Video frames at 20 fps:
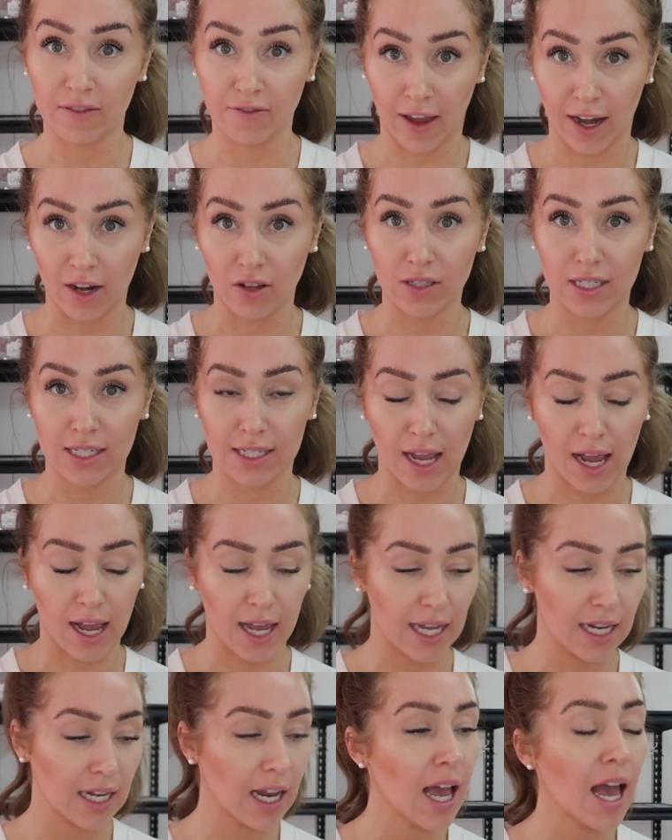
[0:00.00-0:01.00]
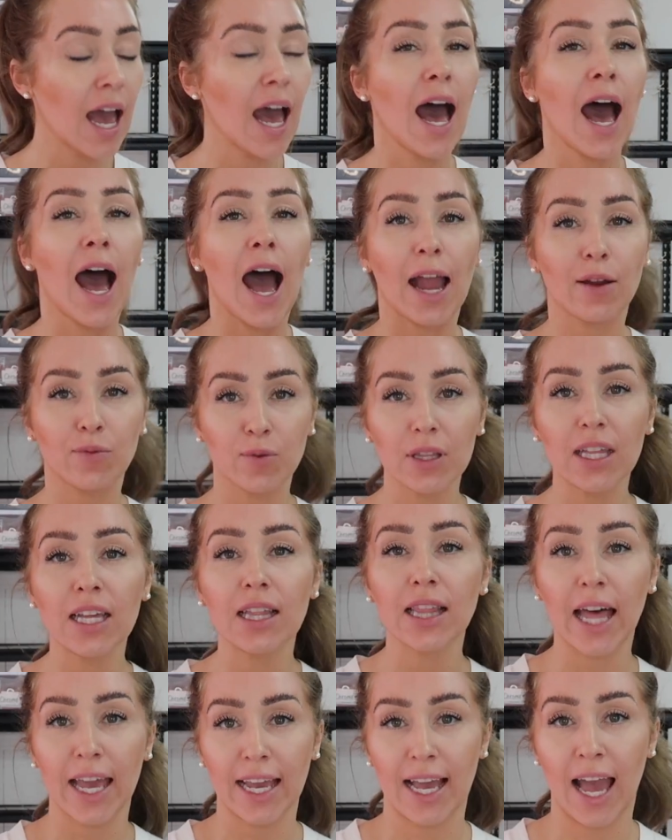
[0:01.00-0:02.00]
final design. I really
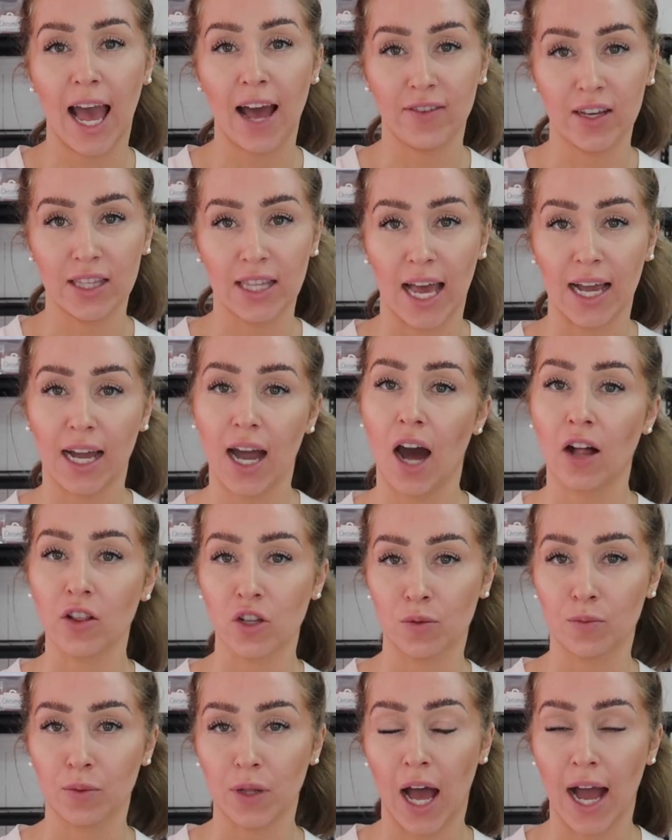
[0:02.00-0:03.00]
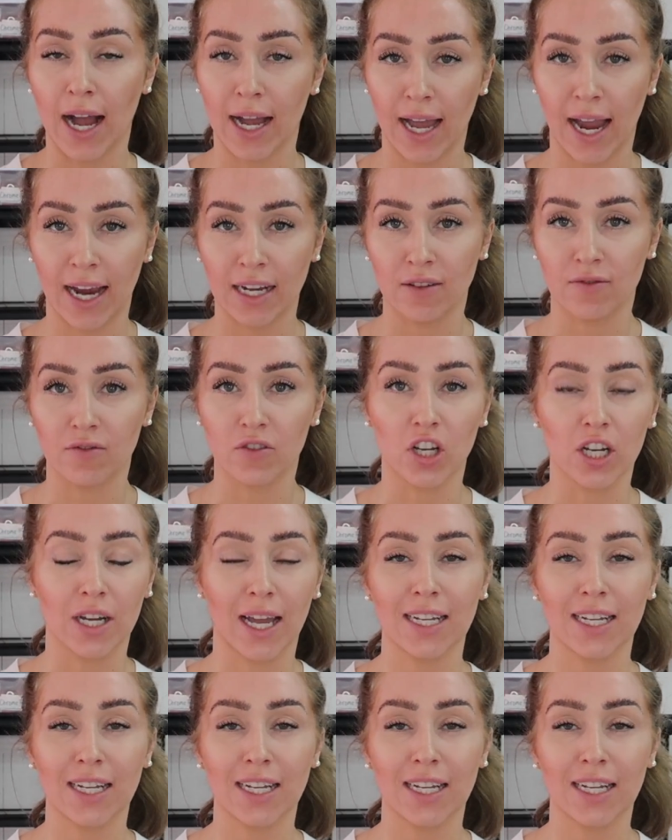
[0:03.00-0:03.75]
like having that color block kind of look.